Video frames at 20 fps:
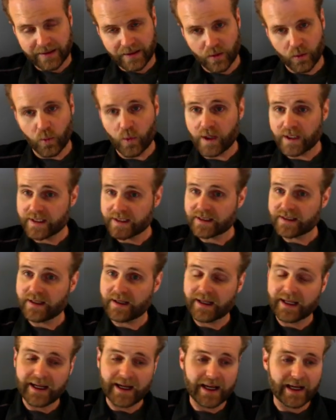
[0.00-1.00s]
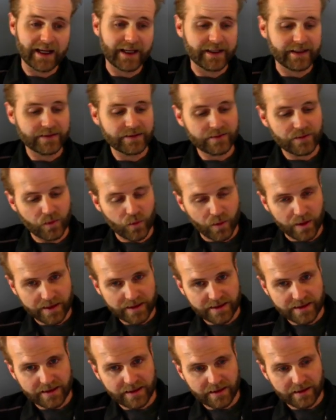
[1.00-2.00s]
one stuck high, one
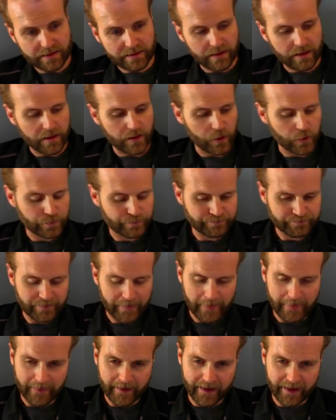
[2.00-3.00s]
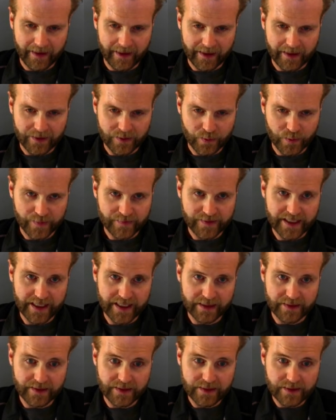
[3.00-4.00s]
stuck low, and we've
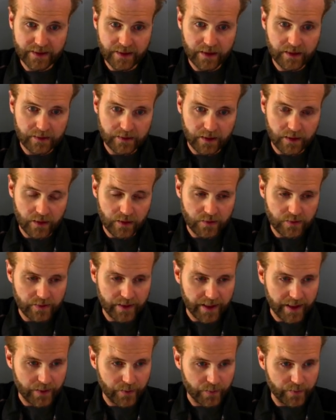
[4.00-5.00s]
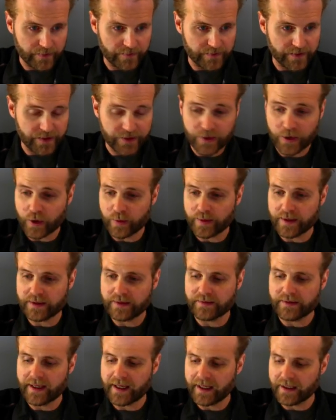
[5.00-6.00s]
taken the stuck low and we've determined
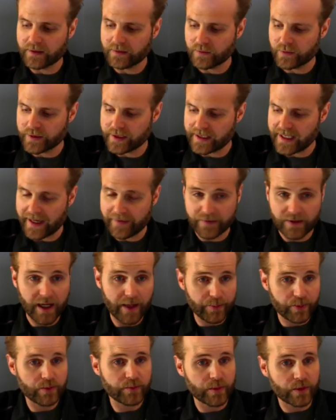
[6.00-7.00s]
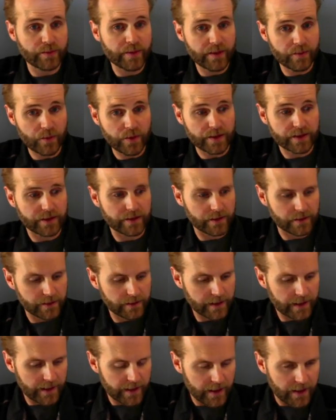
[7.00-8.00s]
that we have an operable memristor
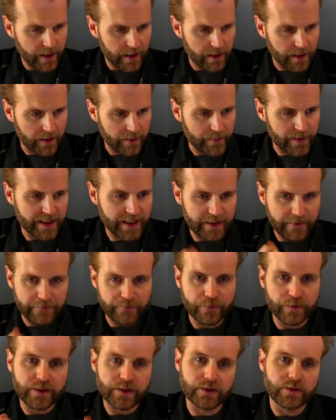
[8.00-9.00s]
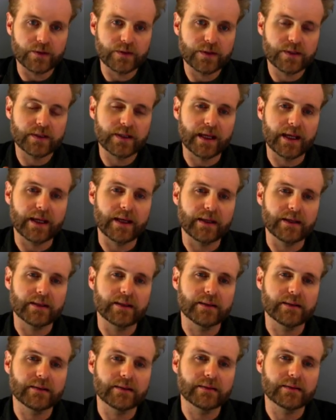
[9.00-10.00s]
if we used
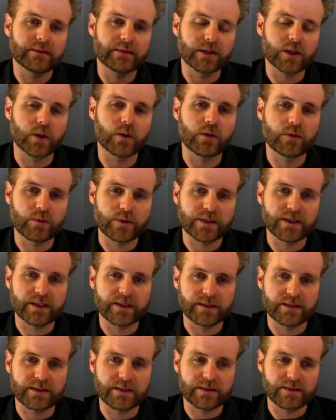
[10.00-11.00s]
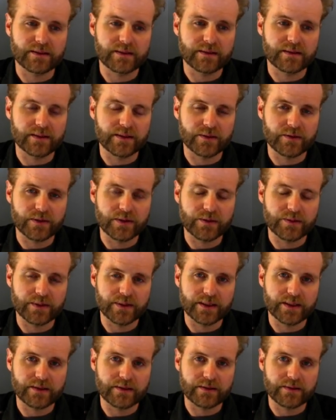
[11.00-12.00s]
a lower resistance series
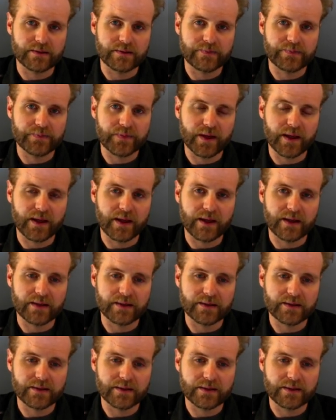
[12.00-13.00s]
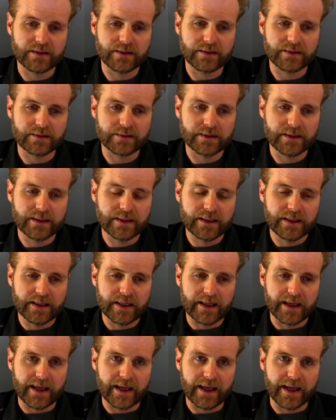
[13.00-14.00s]
resistor,
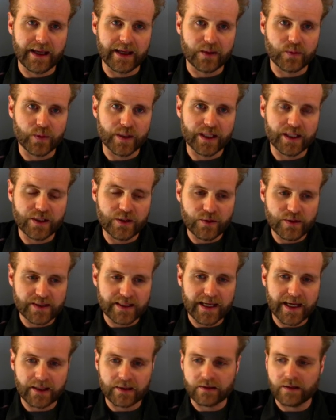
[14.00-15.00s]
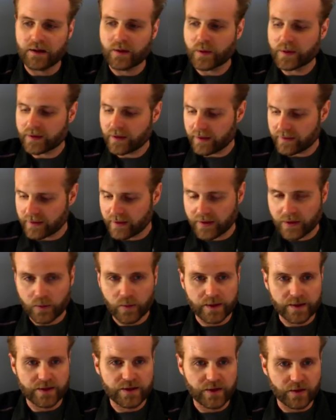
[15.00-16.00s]
and we can use that along with all the other
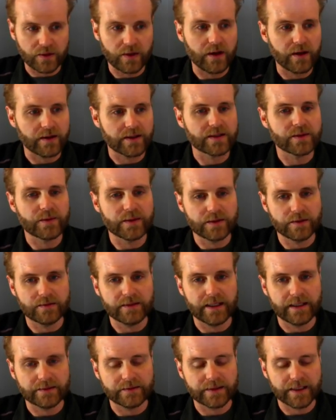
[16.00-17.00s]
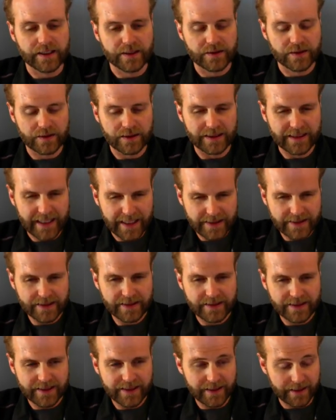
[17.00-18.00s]
ones so long as we do that. Okay, so the
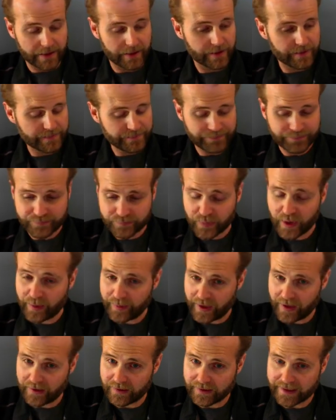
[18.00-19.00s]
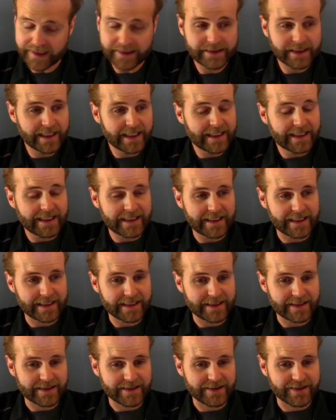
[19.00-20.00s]
lesson here primarily
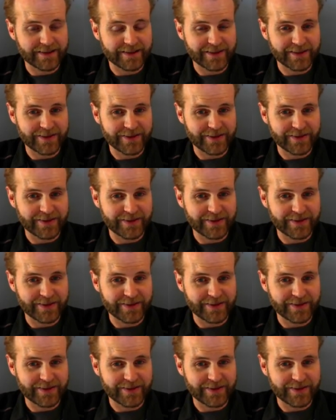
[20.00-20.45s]
is